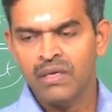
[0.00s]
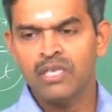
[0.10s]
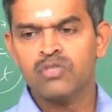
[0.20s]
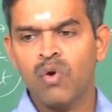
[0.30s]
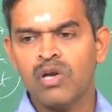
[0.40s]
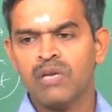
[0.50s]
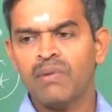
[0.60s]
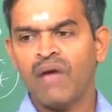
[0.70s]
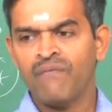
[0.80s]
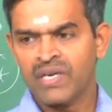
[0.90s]
is going to
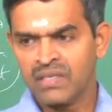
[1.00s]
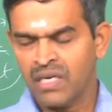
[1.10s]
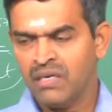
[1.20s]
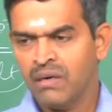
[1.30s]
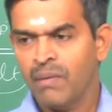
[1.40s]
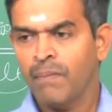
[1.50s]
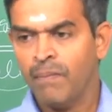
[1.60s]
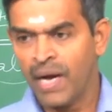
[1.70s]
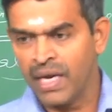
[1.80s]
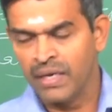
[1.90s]
be affected
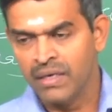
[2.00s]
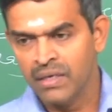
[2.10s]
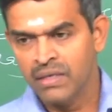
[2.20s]
by